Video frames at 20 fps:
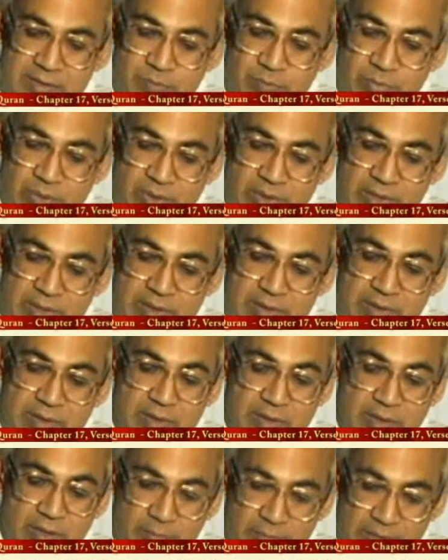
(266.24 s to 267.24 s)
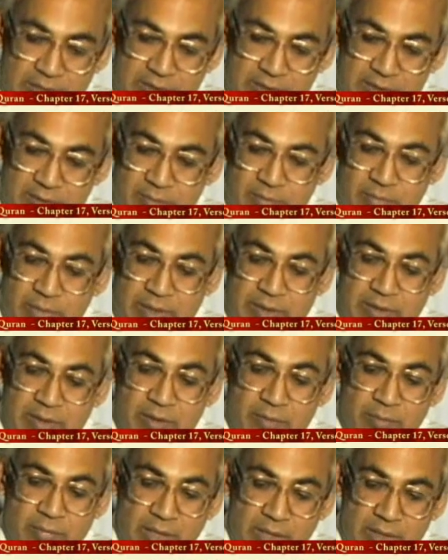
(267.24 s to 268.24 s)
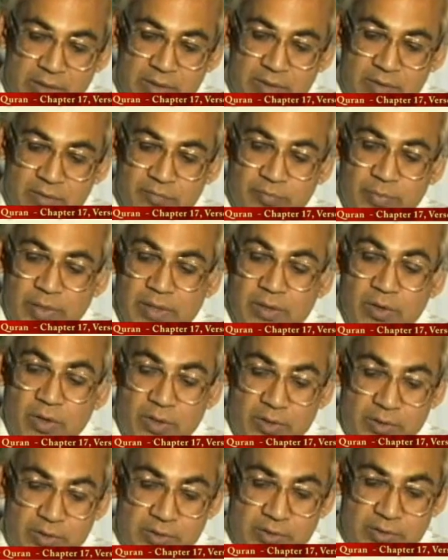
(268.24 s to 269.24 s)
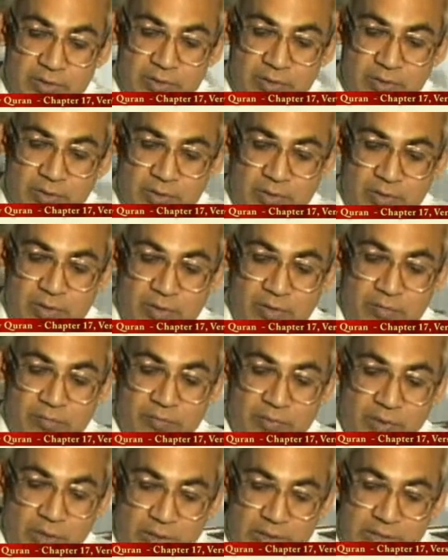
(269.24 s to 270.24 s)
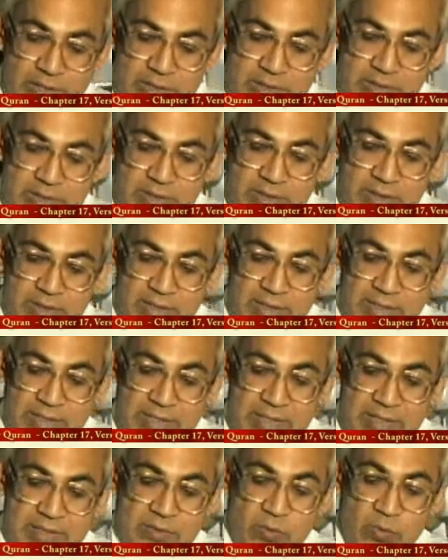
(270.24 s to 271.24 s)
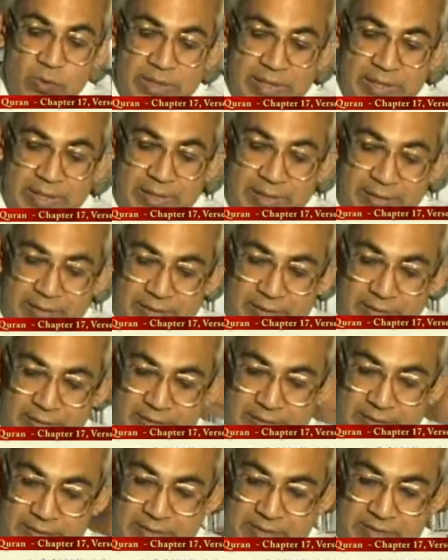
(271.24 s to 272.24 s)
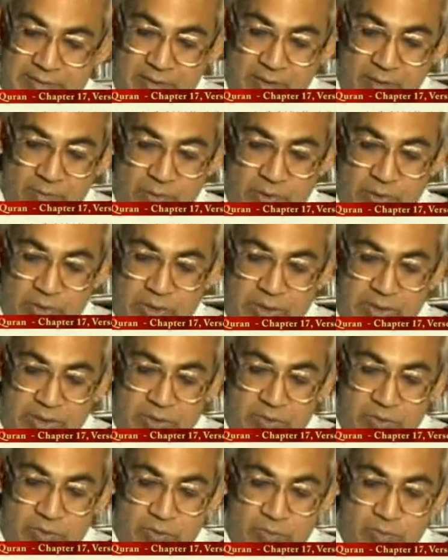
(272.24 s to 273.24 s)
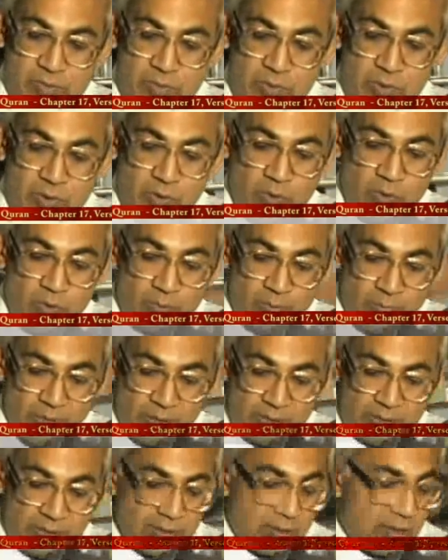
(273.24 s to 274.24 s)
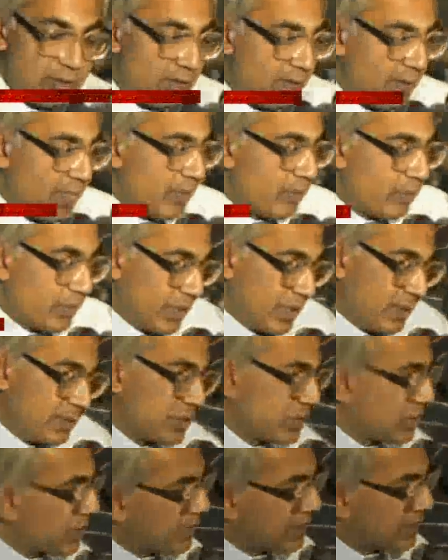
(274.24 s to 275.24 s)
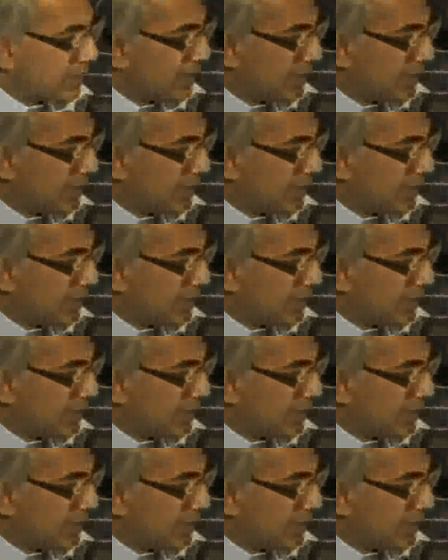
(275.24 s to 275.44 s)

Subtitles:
spirit cometh by command of my Lord. Of knowledge, it is only a little that is communicated to you, O man. Thank you very